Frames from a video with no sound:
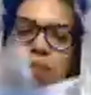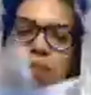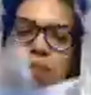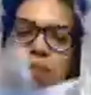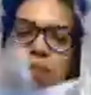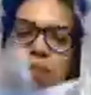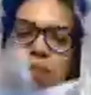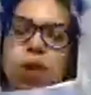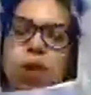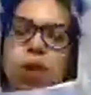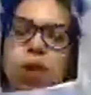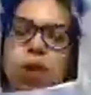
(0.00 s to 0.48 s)

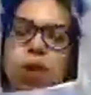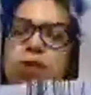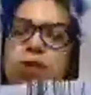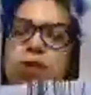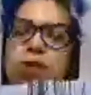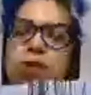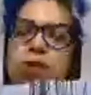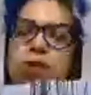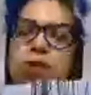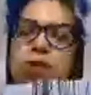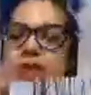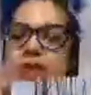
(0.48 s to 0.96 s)
for
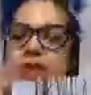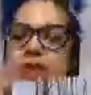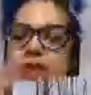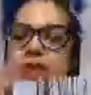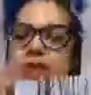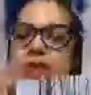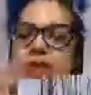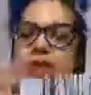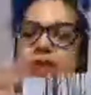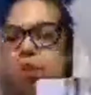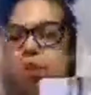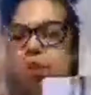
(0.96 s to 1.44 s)
this
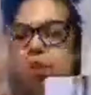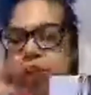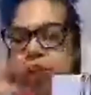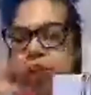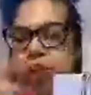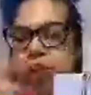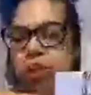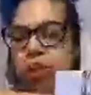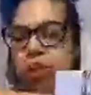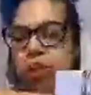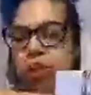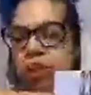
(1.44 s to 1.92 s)
inner
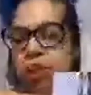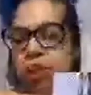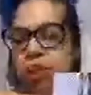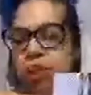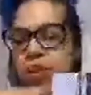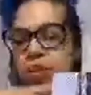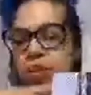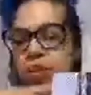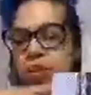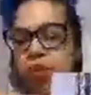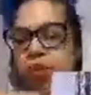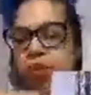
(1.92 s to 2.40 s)
peace,
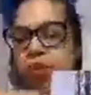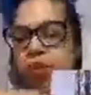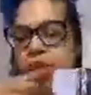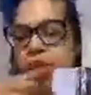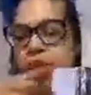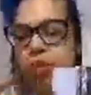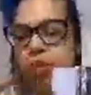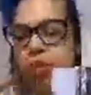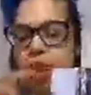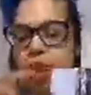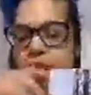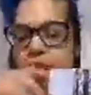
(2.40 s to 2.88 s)
this
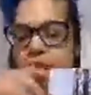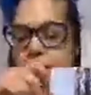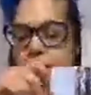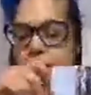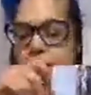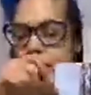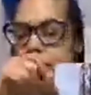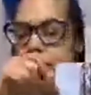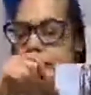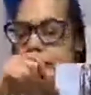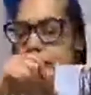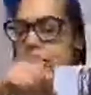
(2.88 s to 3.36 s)

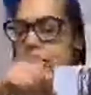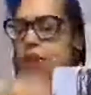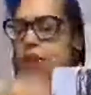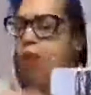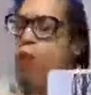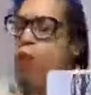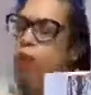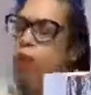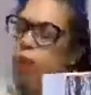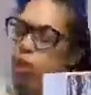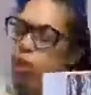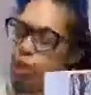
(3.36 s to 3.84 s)

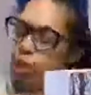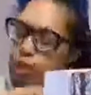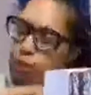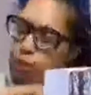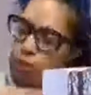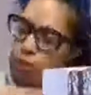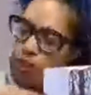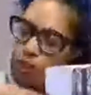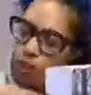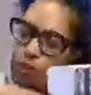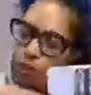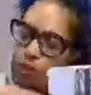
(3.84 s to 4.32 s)
what is
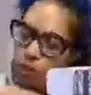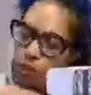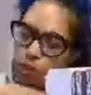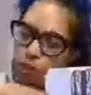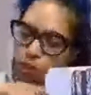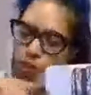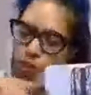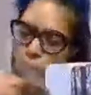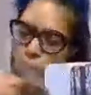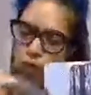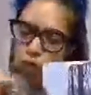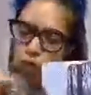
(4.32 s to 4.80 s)
that with the
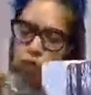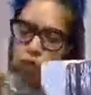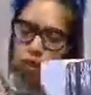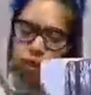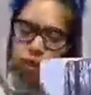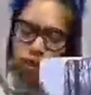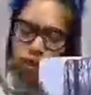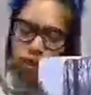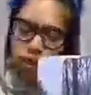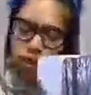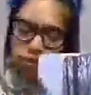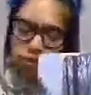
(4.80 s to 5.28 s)
word?
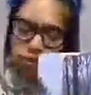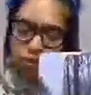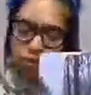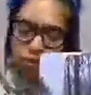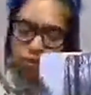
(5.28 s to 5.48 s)
Tranquility?